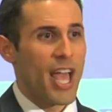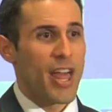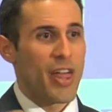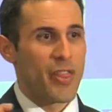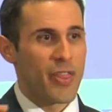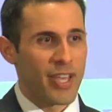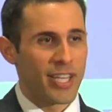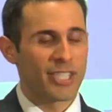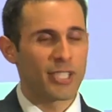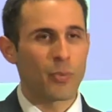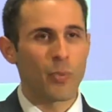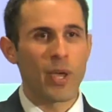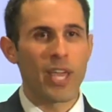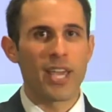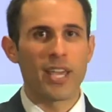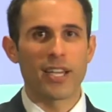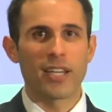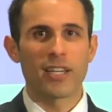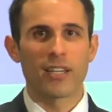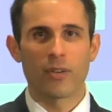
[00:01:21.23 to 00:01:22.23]
This
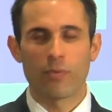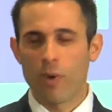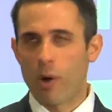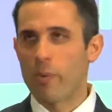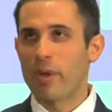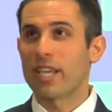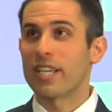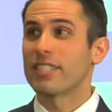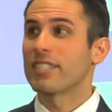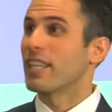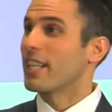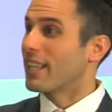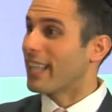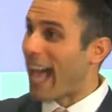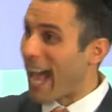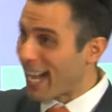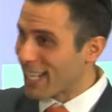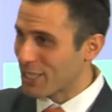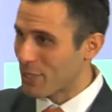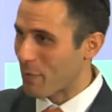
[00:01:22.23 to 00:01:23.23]
week, what week is it?
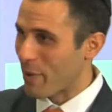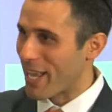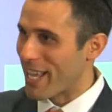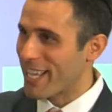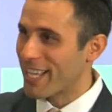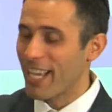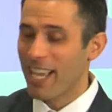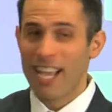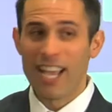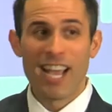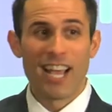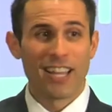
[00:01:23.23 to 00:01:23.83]
Last week,